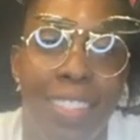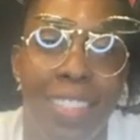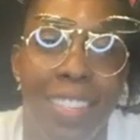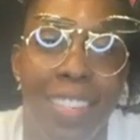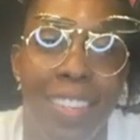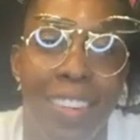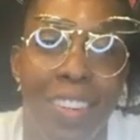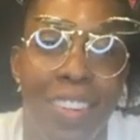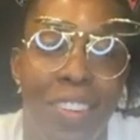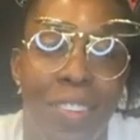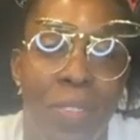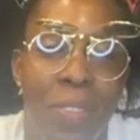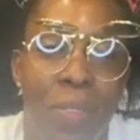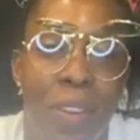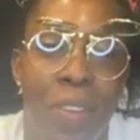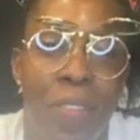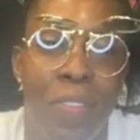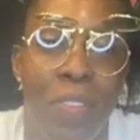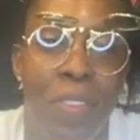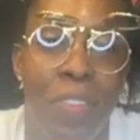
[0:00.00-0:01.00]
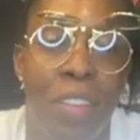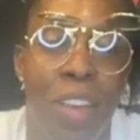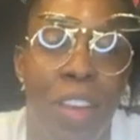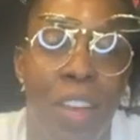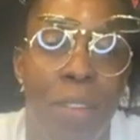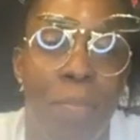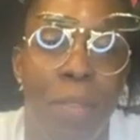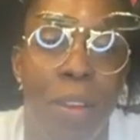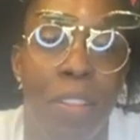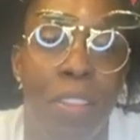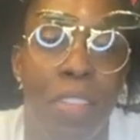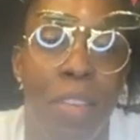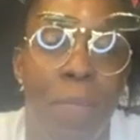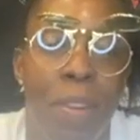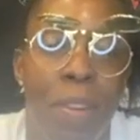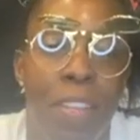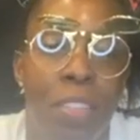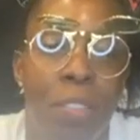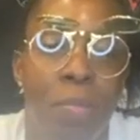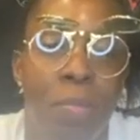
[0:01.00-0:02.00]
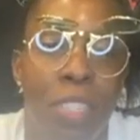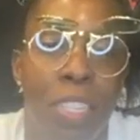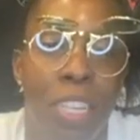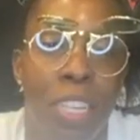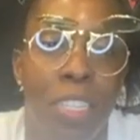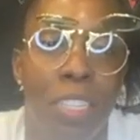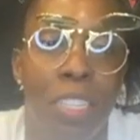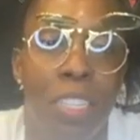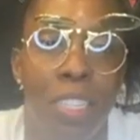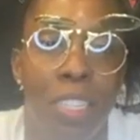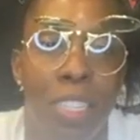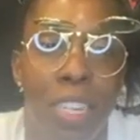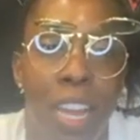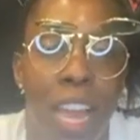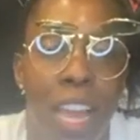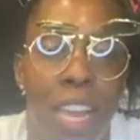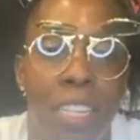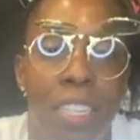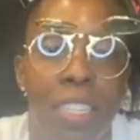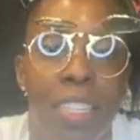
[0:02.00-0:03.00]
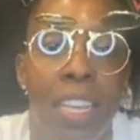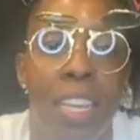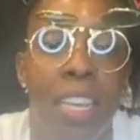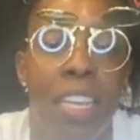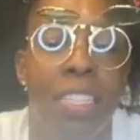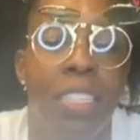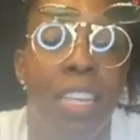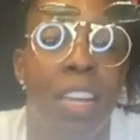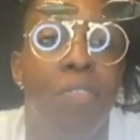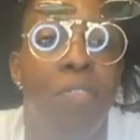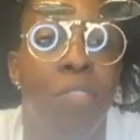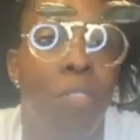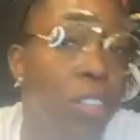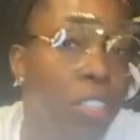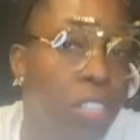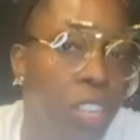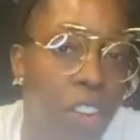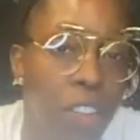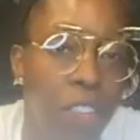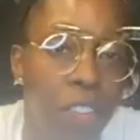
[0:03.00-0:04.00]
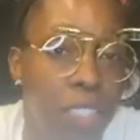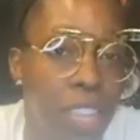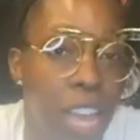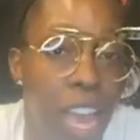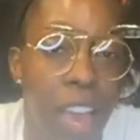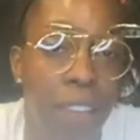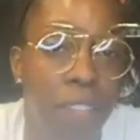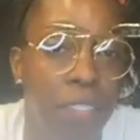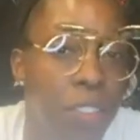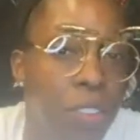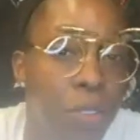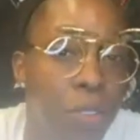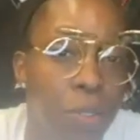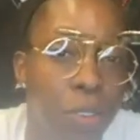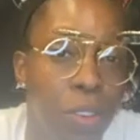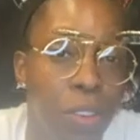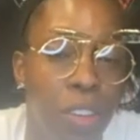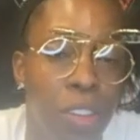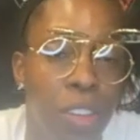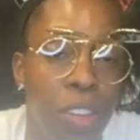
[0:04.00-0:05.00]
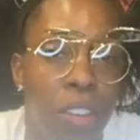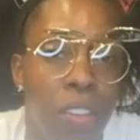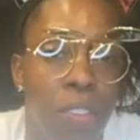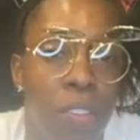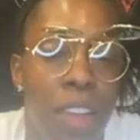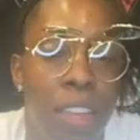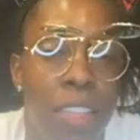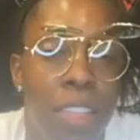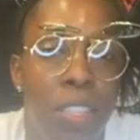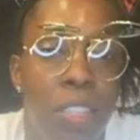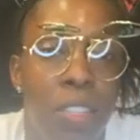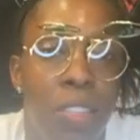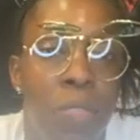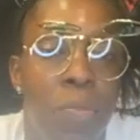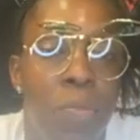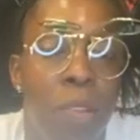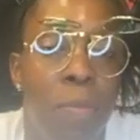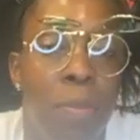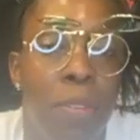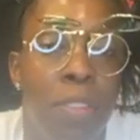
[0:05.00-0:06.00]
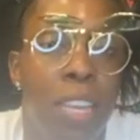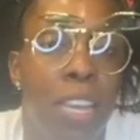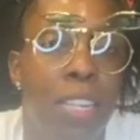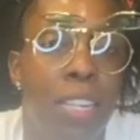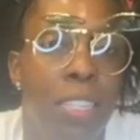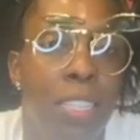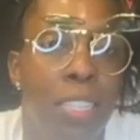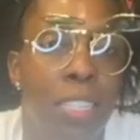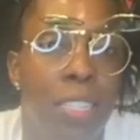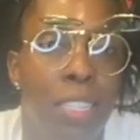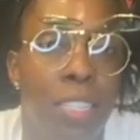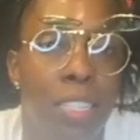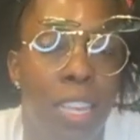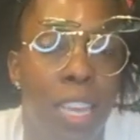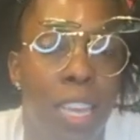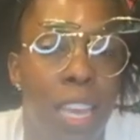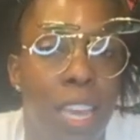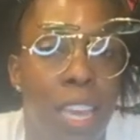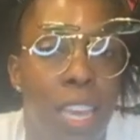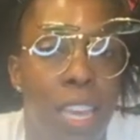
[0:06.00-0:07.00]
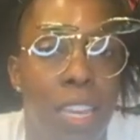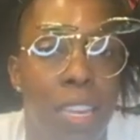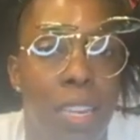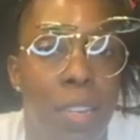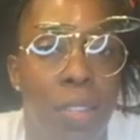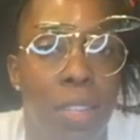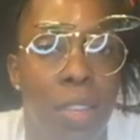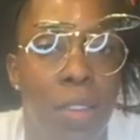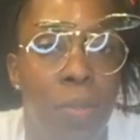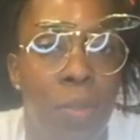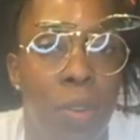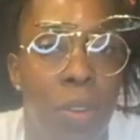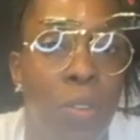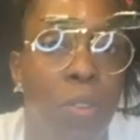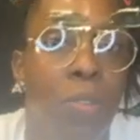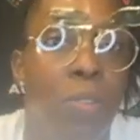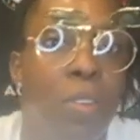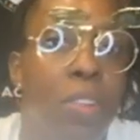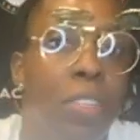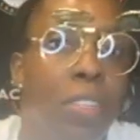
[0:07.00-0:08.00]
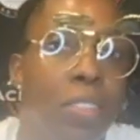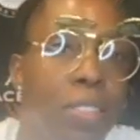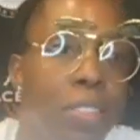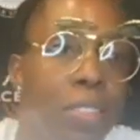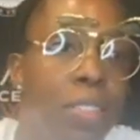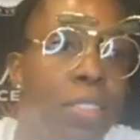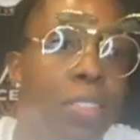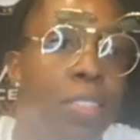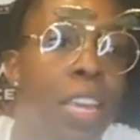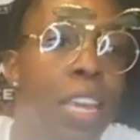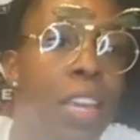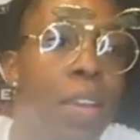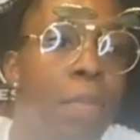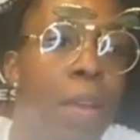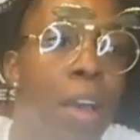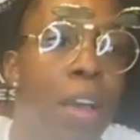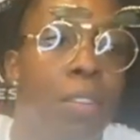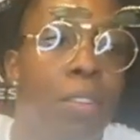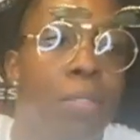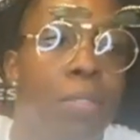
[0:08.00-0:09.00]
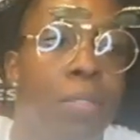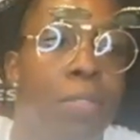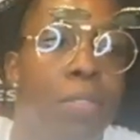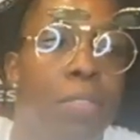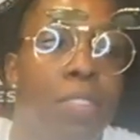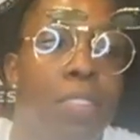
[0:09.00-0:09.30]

You know, if you talk about limiting those possessions, then instead of 4 turnovers, I have 2, right? That's 2 more possessions. And when you think about